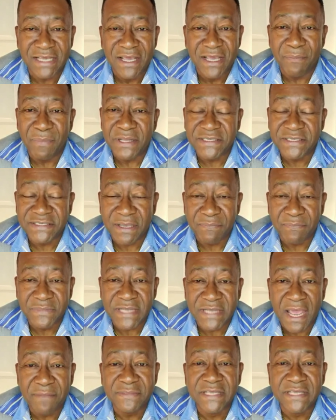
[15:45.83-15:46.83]
But
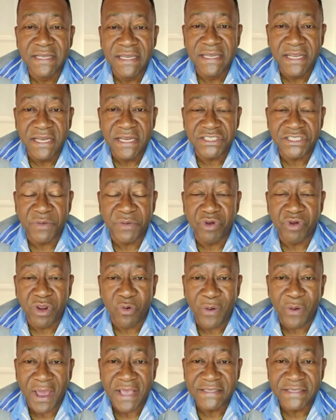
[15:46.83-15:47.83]
sometimes leadership
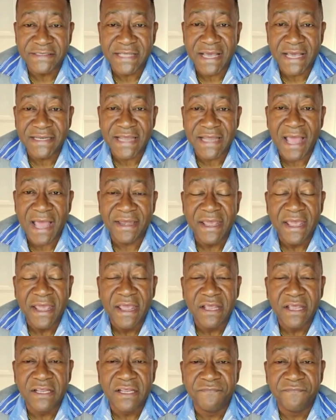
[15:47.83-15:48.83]
requires that. And
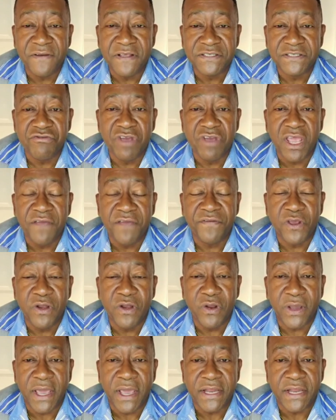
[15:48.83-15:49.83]
if you
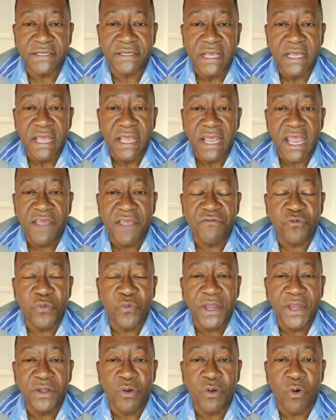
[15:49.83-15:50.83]
look at it, if we
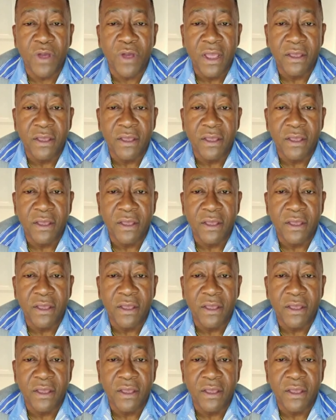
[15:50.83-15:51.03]
do,